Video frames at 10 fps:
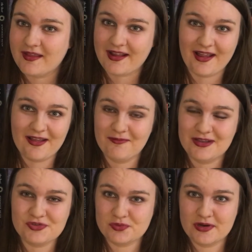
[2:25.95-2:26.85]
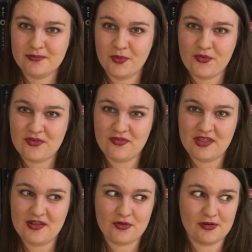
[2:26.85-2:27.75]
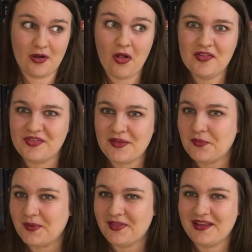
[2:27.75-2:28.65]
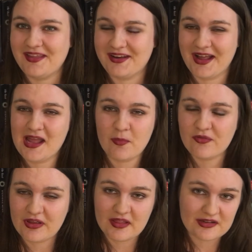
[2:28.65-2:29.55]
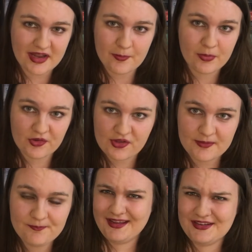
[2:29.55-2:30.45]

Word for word: Like, I enjoyed most of these, or all of these really, and I am a feeling type person.